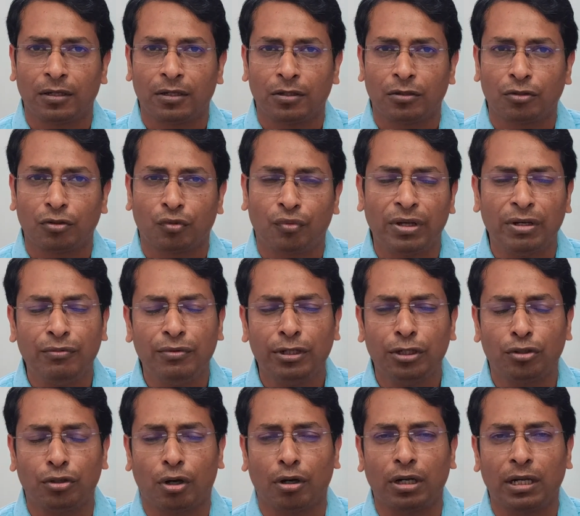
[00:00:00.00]
So when we
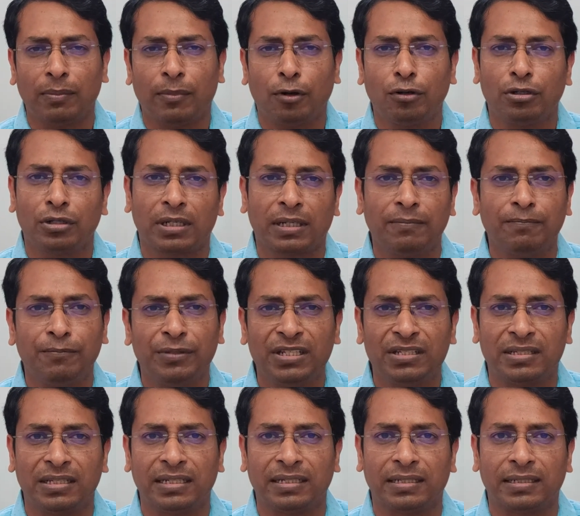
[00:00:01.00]
talk about
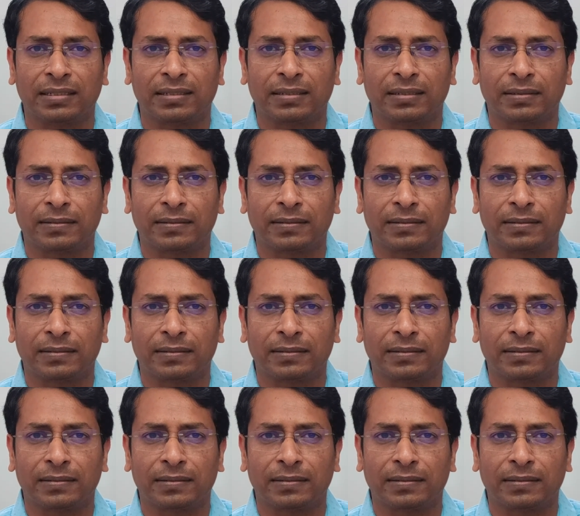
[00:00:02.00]
compensator,